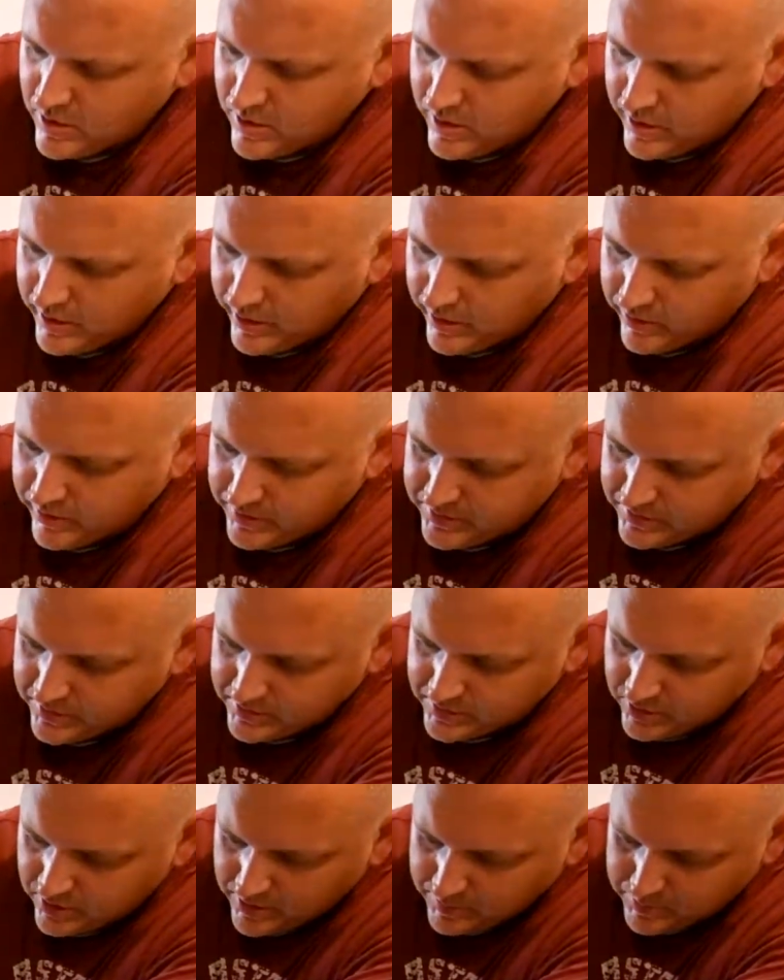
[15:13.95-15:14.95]
Now this
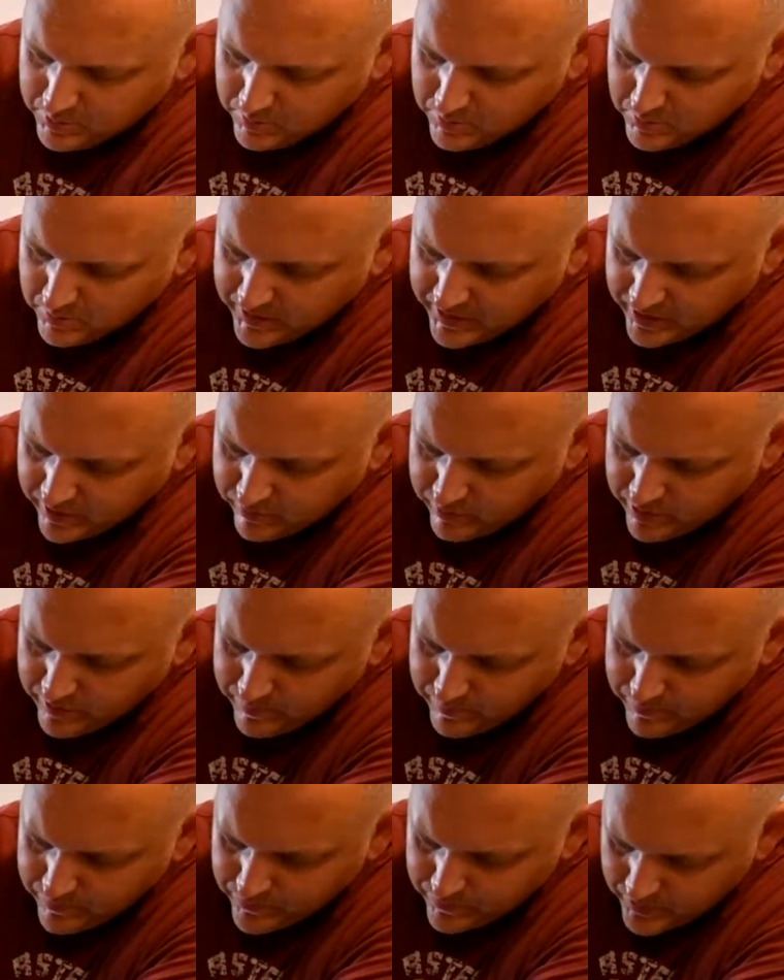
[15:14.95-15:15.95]
is an Optima battery.
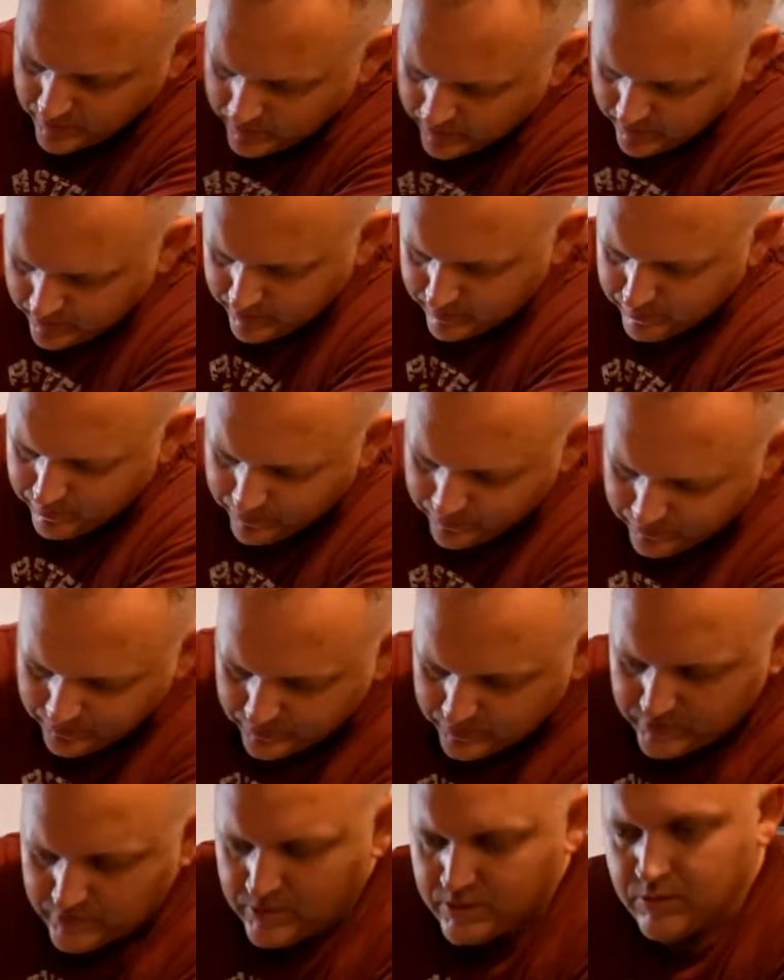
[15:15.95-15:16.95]

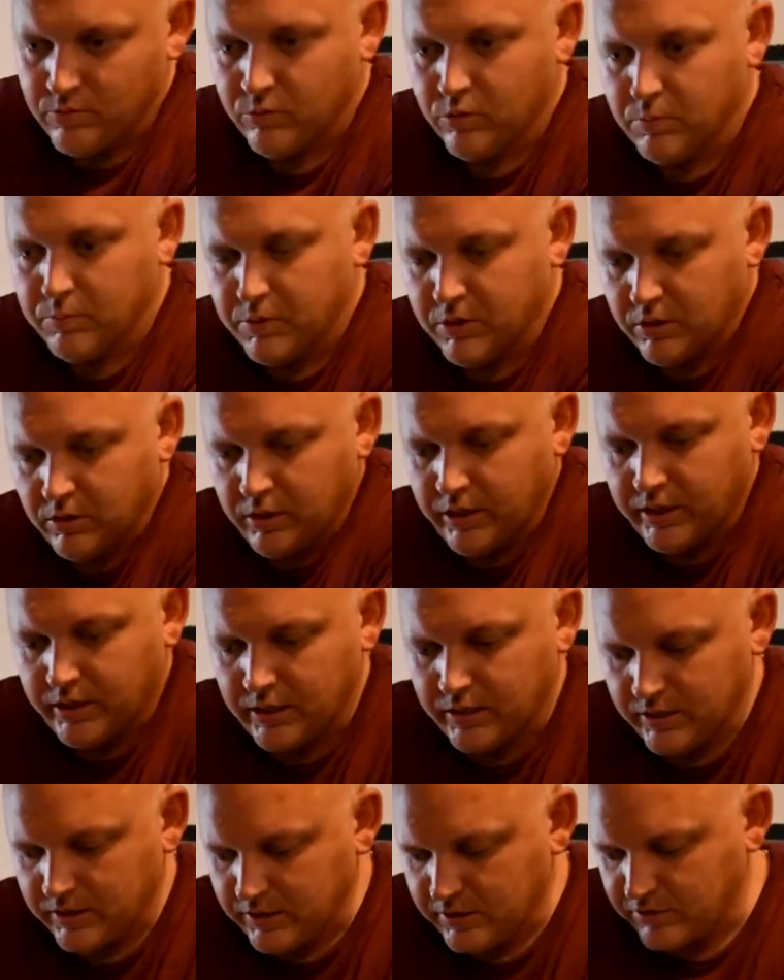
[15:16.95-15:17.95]
We'll put a link
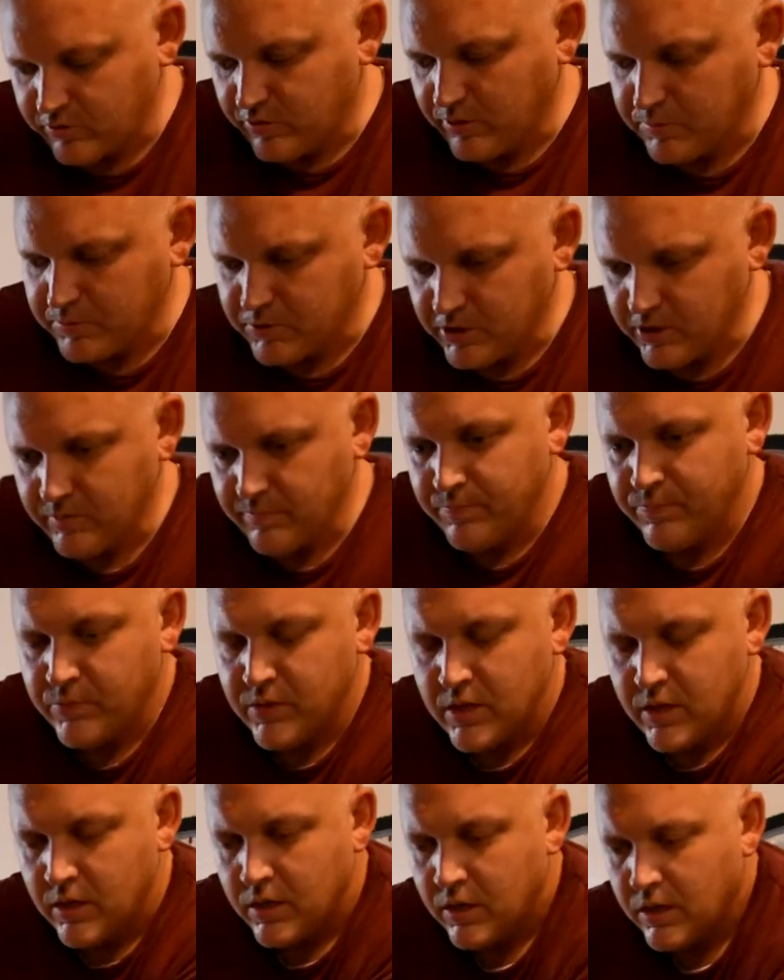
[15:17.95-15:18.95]
in the description.
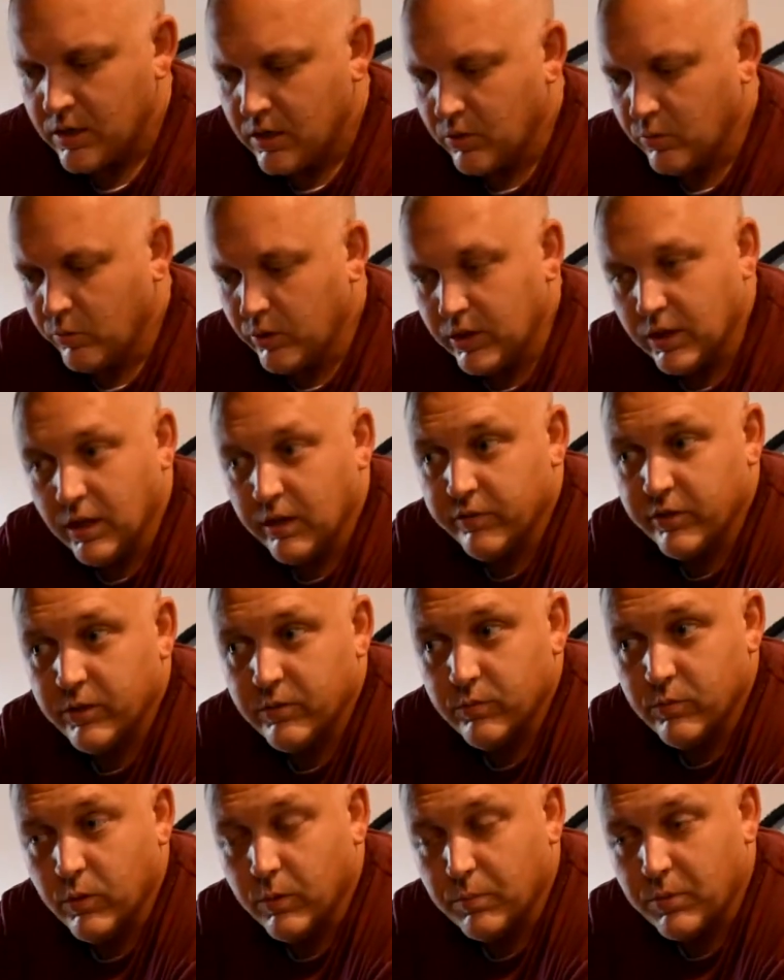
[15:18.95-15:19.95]
We love
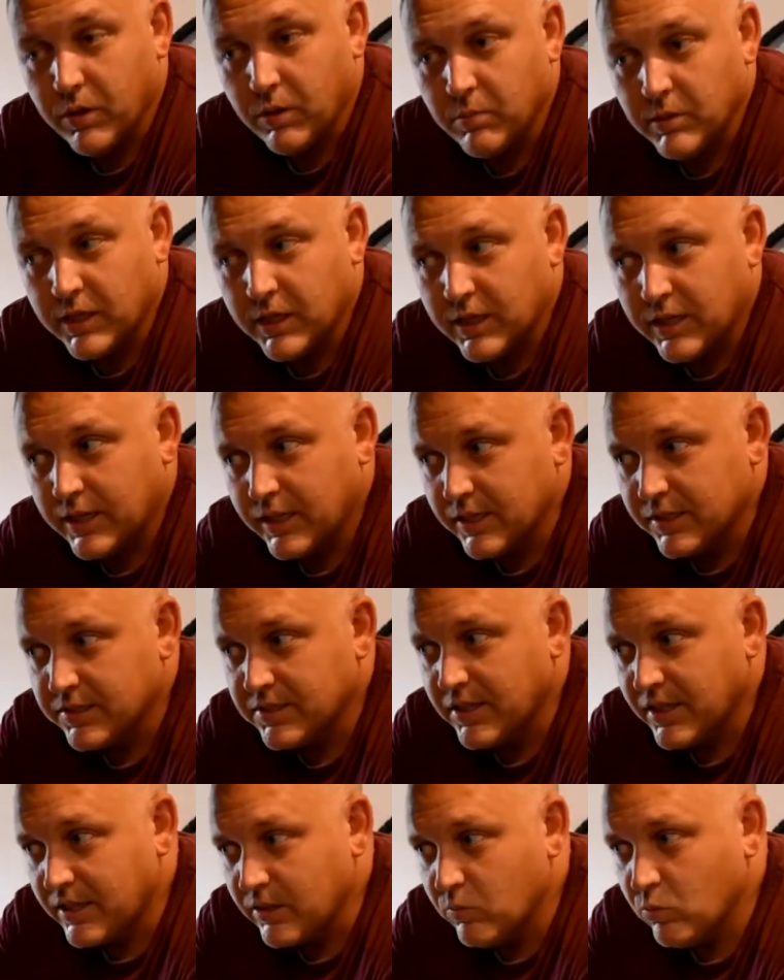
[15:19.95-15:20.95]
it. We're probably going to get a
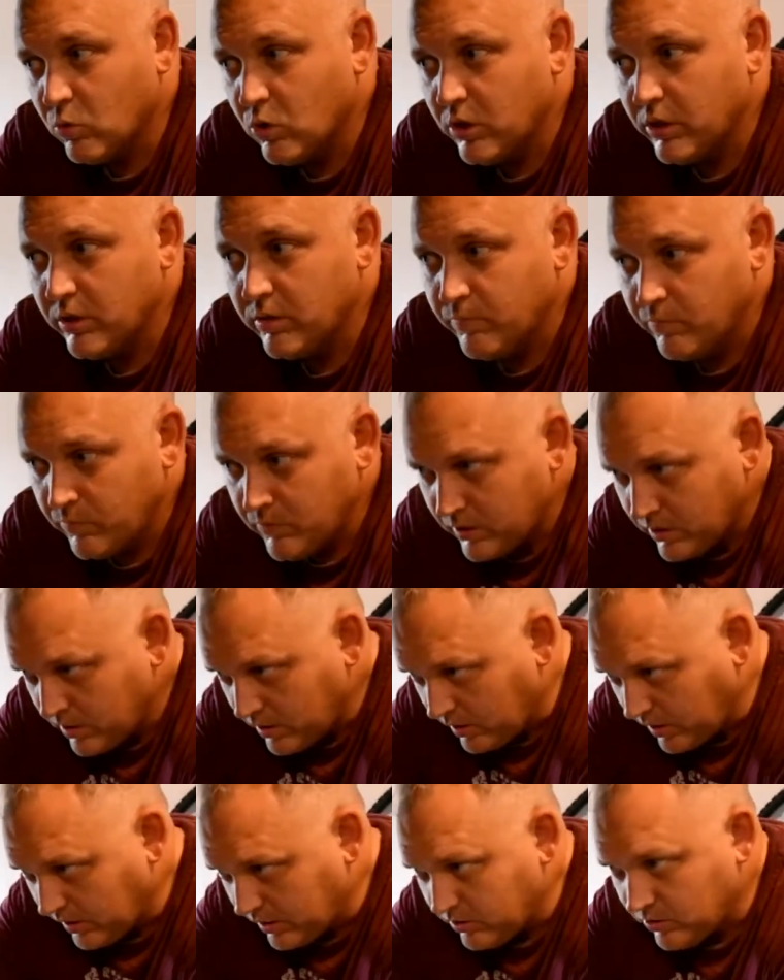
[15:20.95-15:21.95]
second one
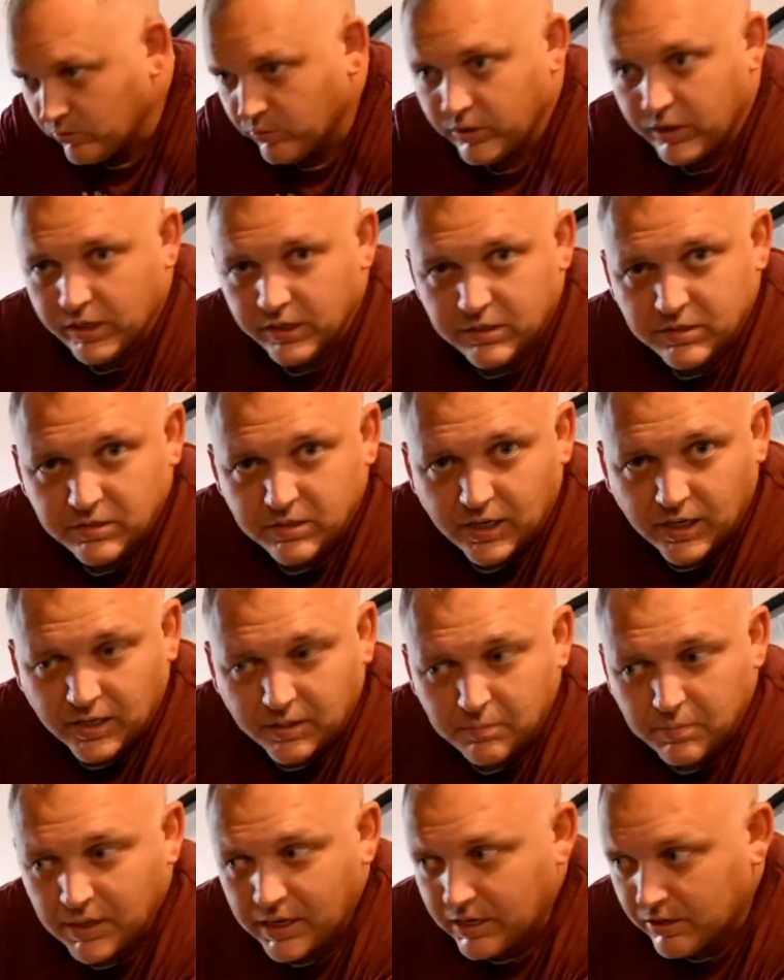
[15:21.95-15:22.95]
and do a
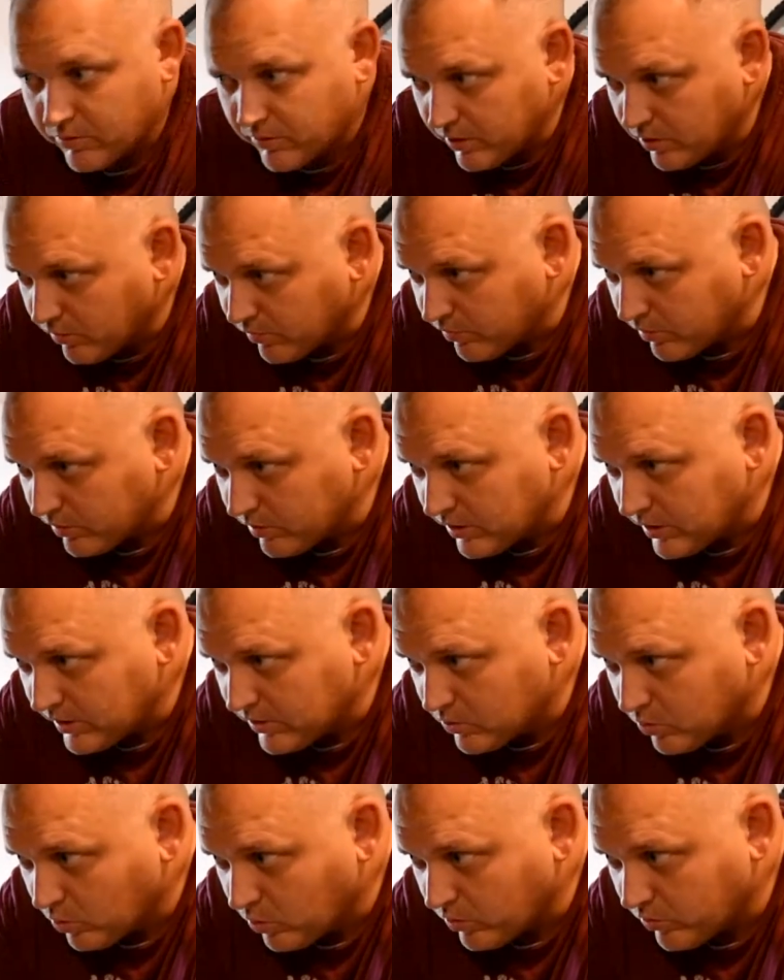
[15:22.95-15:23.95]
second battery over in the
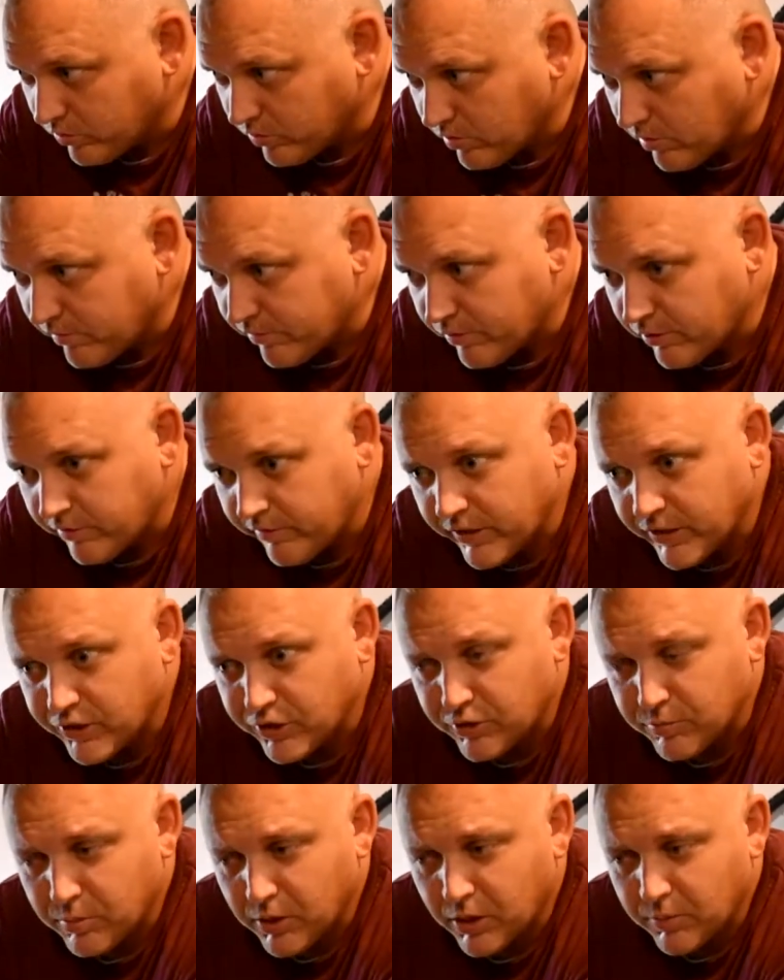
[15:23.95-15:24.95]
corner of our engine
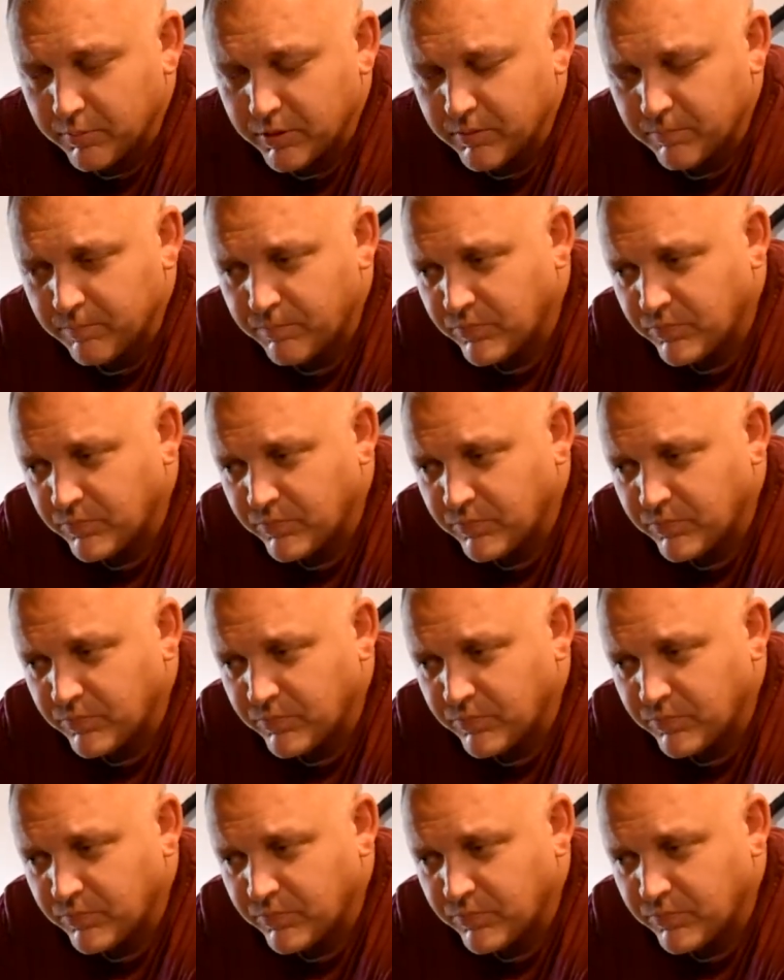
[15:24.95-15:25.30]
compartment.